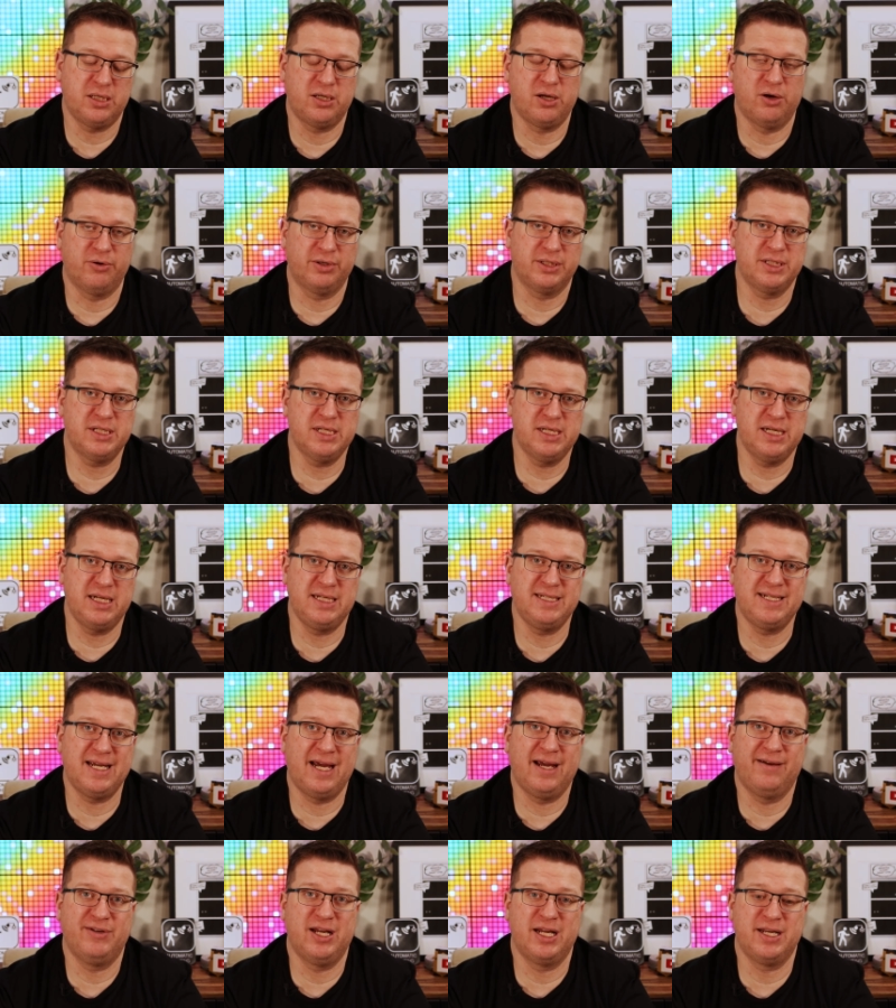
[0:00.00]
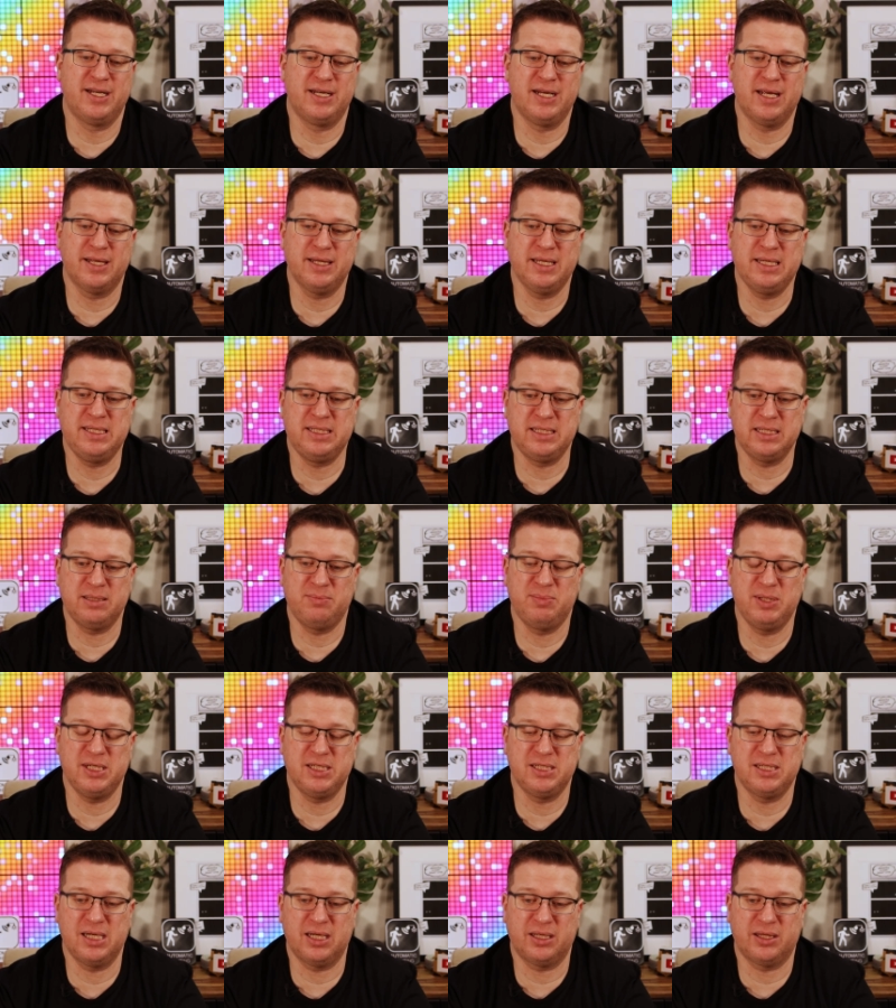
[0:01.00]
going to need to have another ZigBee
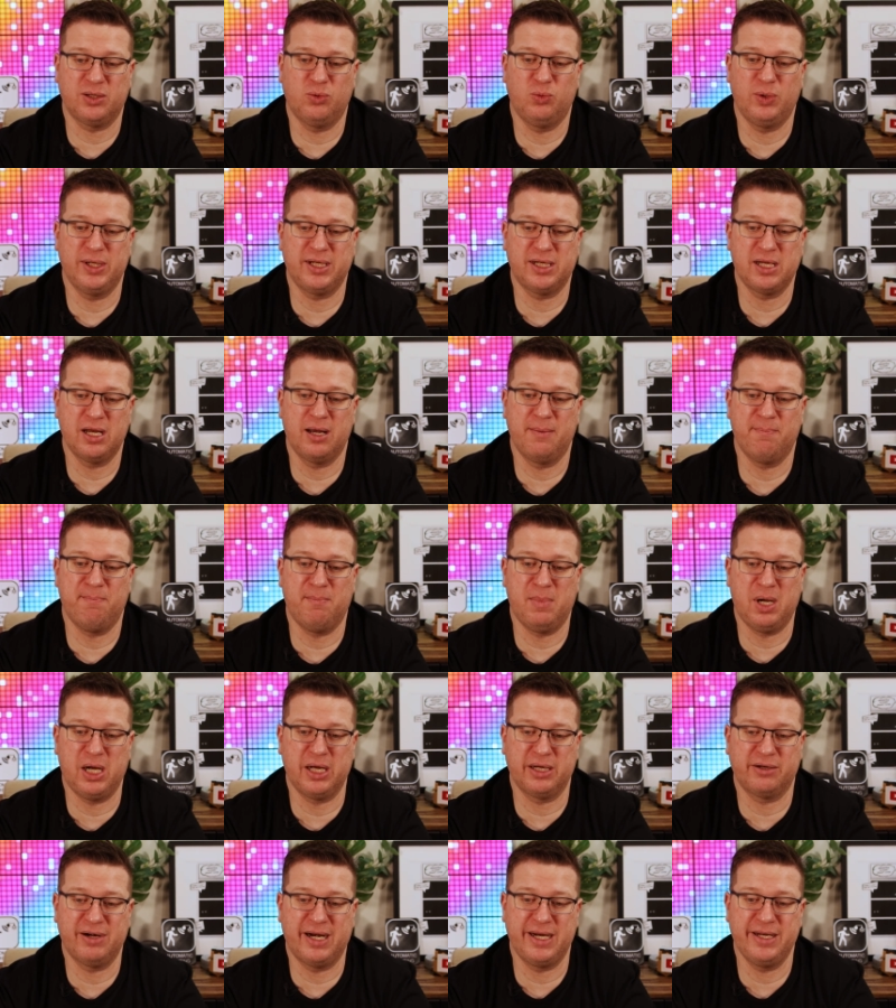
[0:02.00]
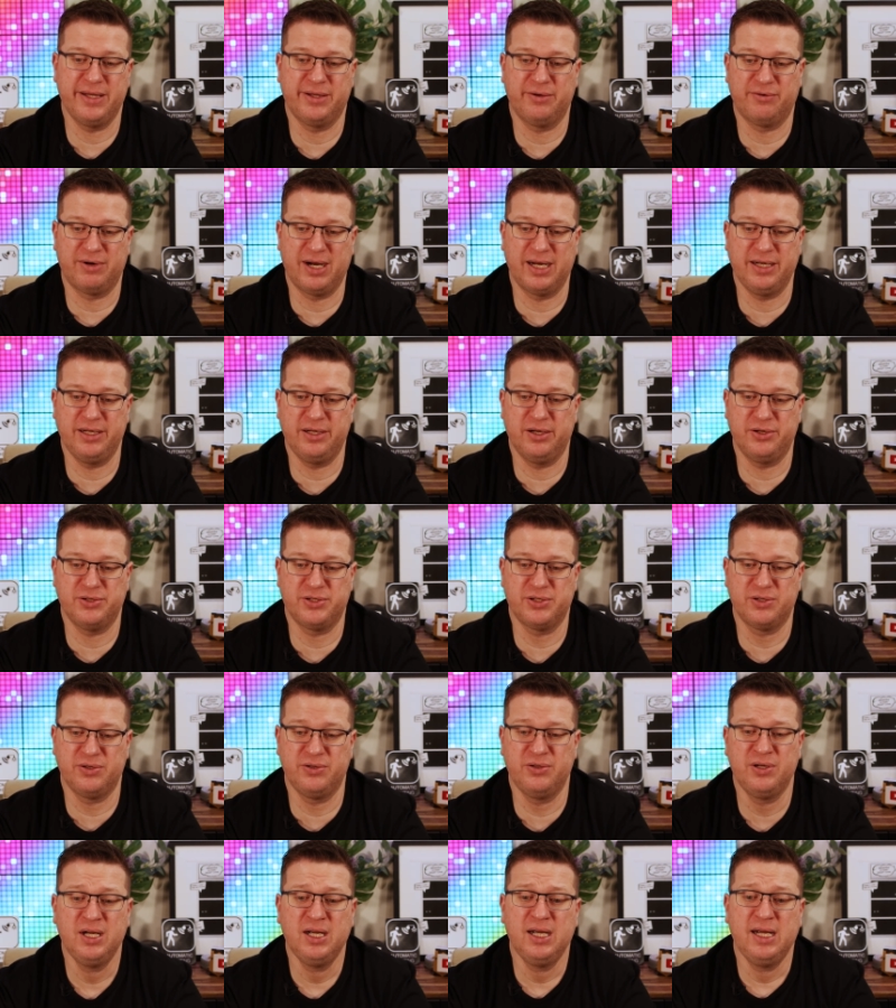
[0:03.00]
stick that we can migrate the radio
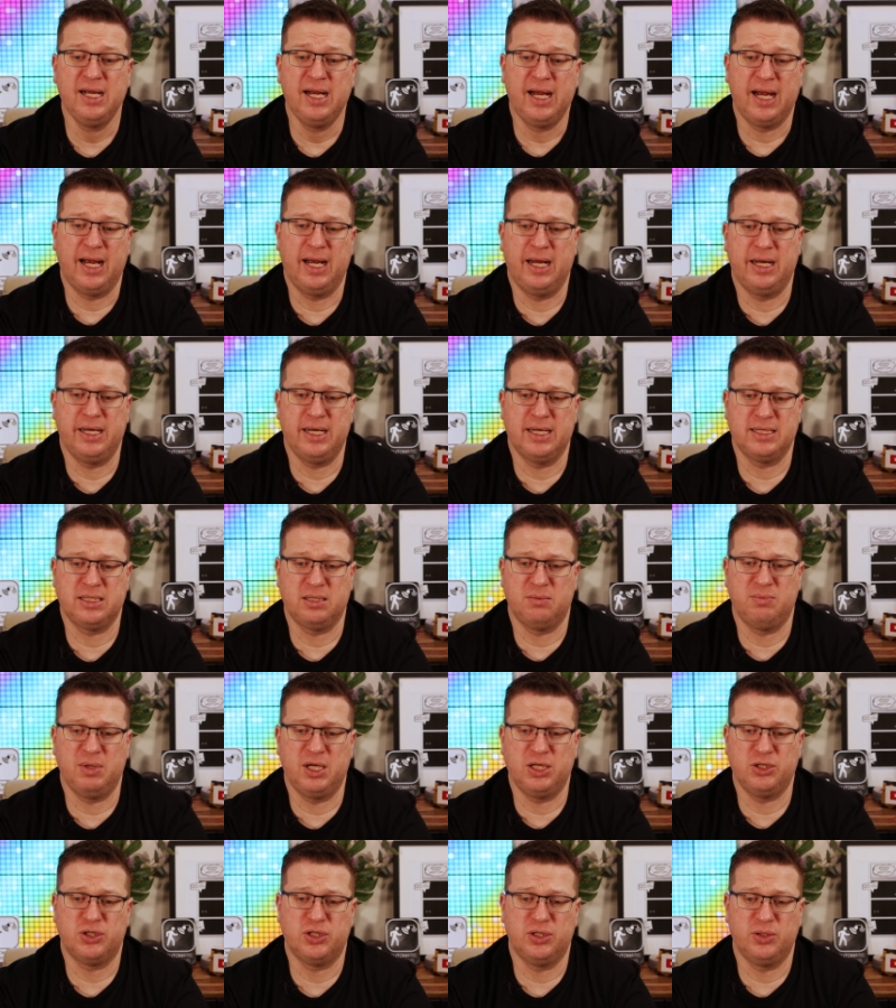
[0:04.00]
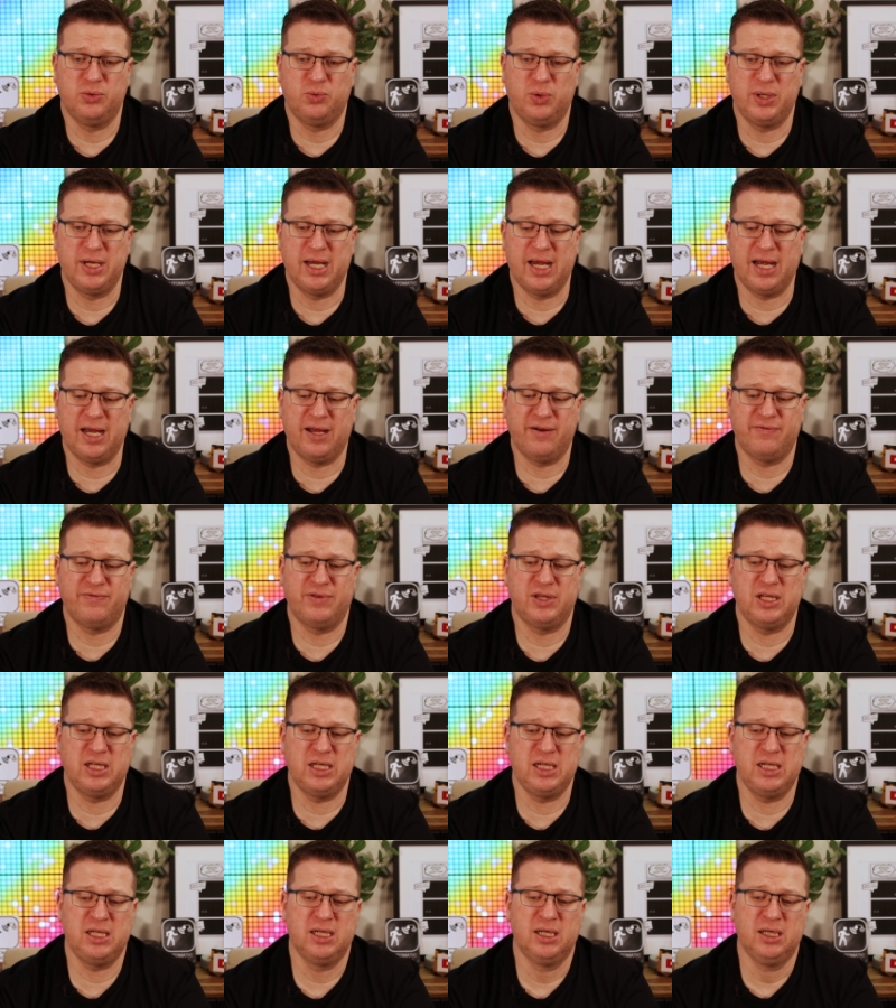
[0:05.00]
to. And as I mentioned, we have
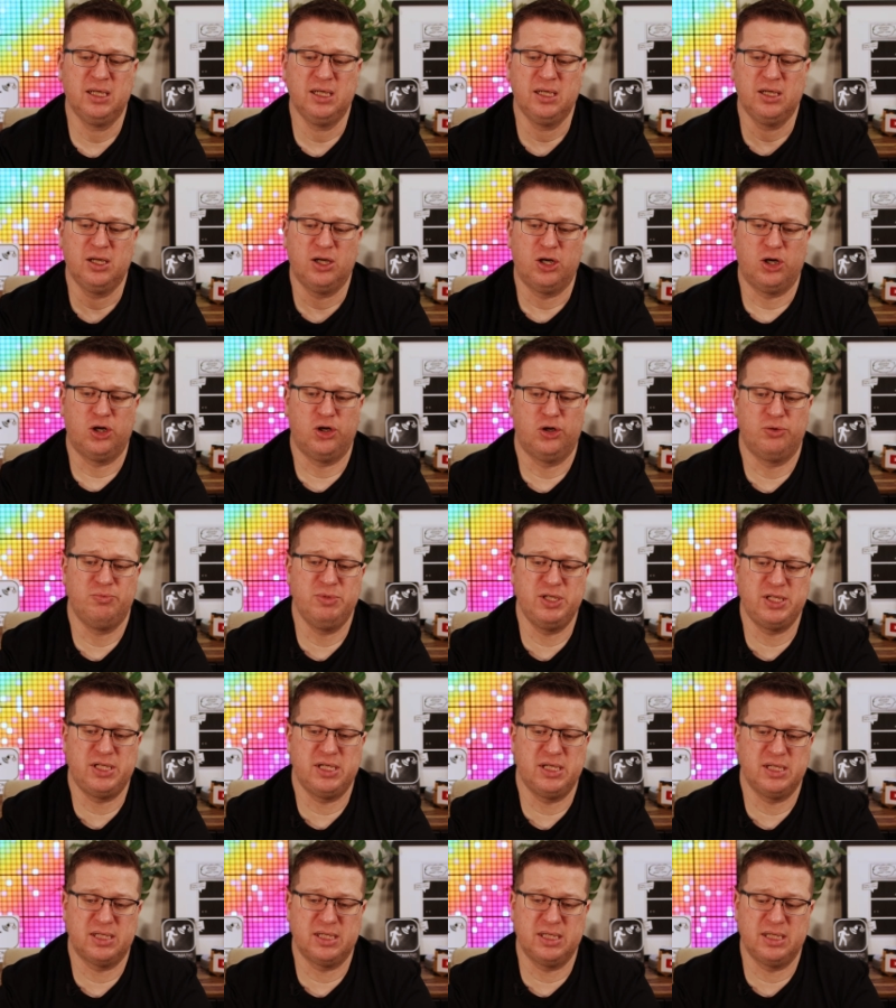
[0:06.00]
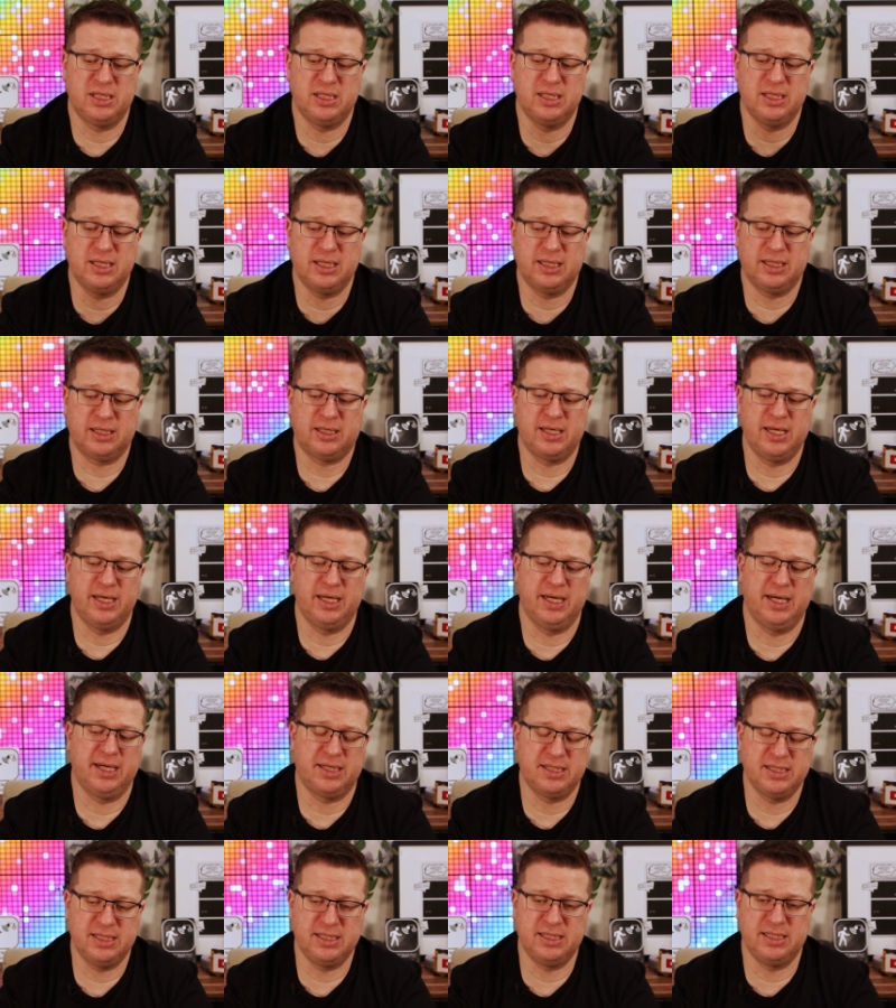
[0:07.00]
the Home Assistant
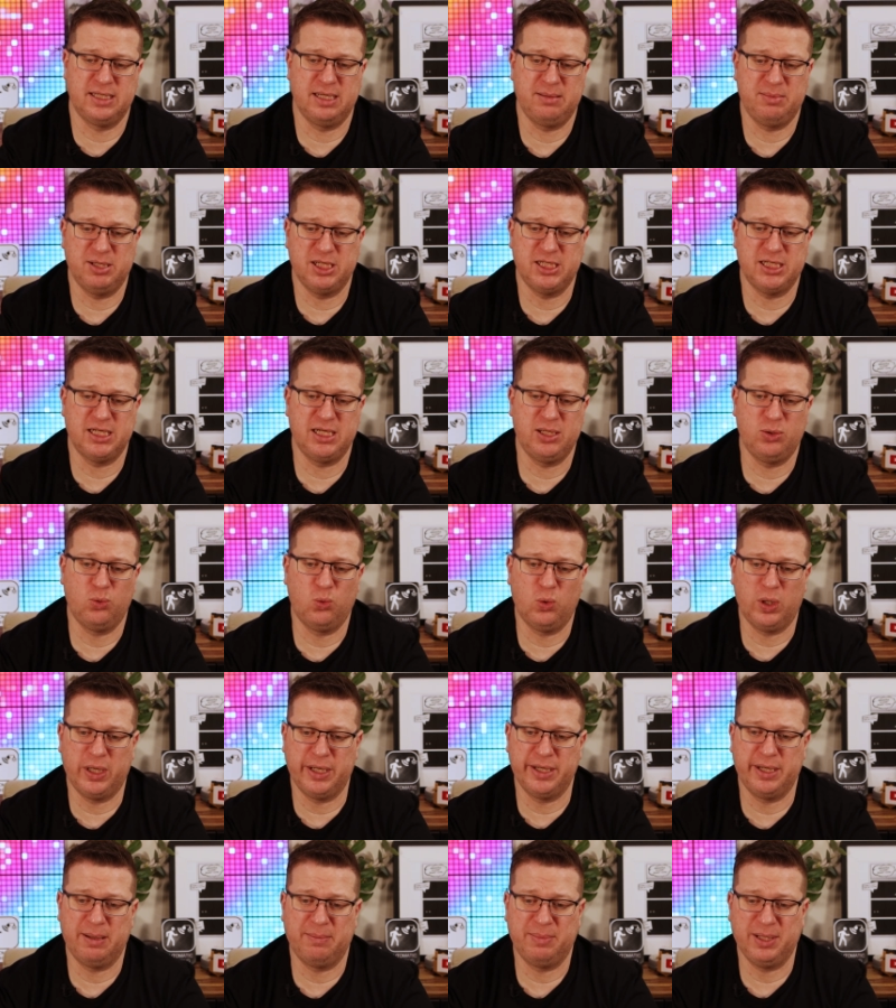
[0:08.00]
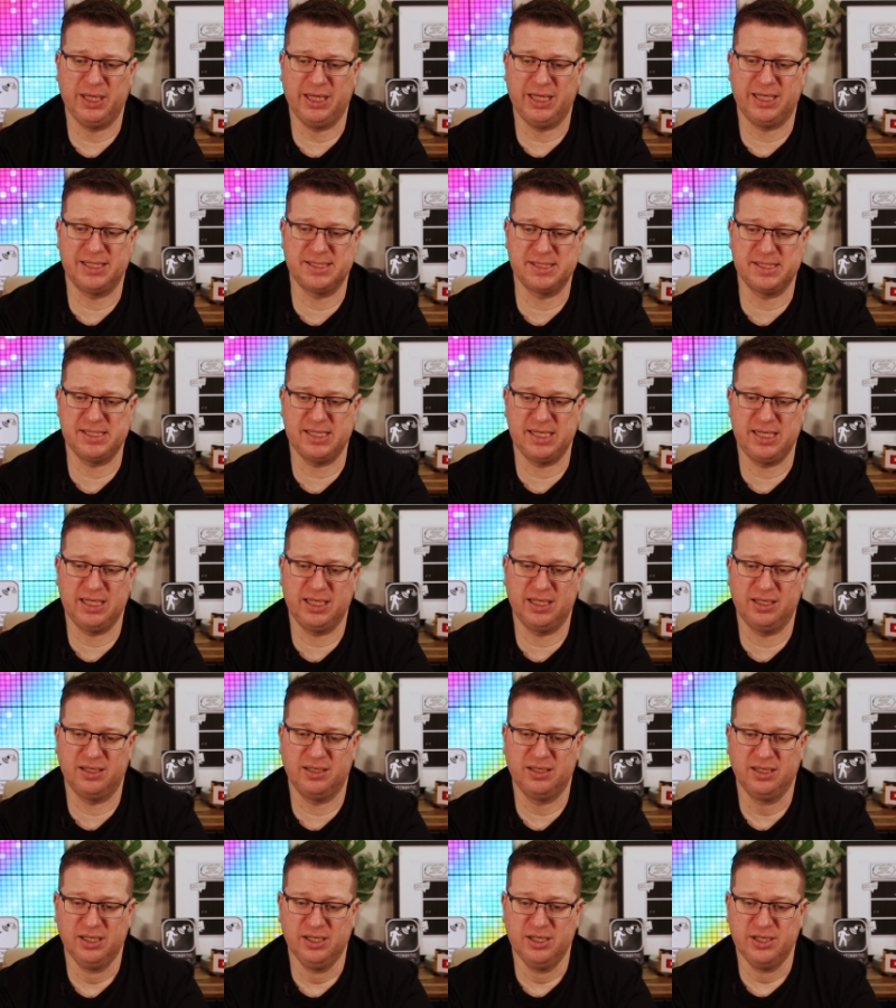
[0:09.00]
Connect ZBT1 plugged
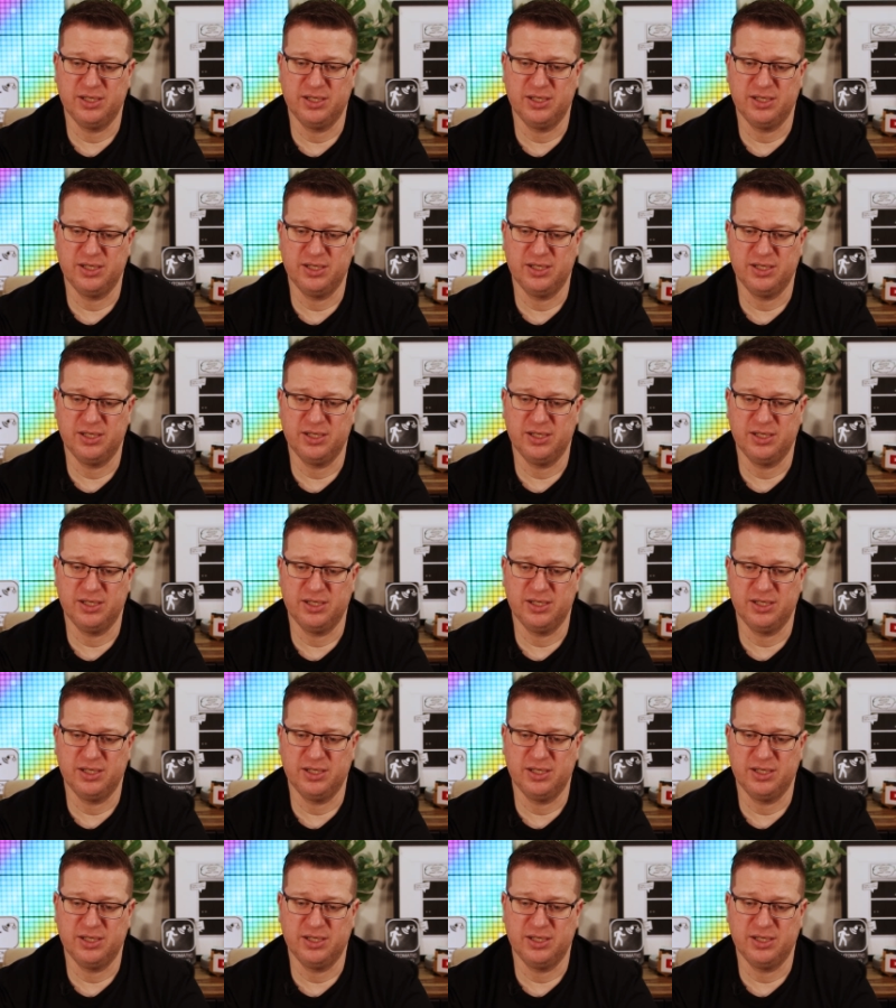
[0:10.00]
in